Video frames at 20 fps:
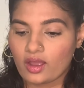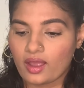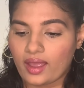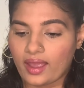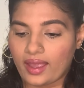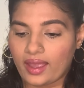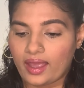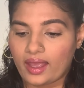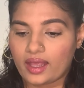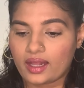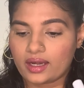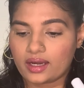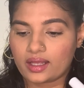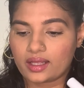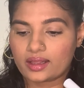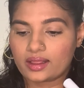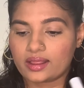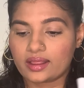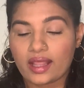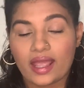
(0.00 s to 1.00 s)

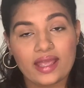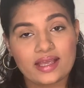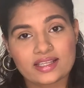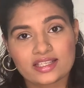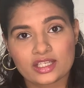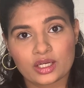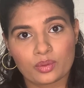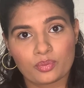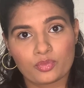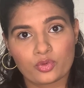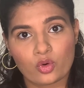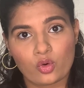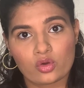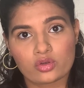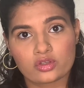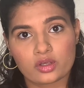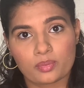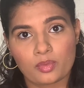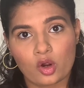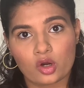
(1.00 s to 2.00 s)
And next
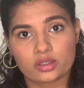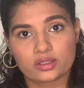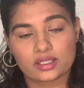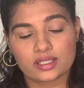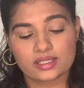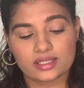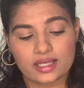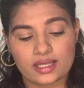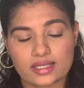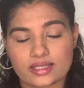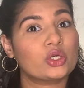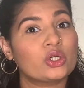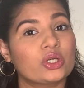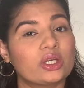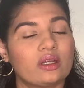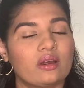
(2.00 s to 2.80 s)
pros about this is,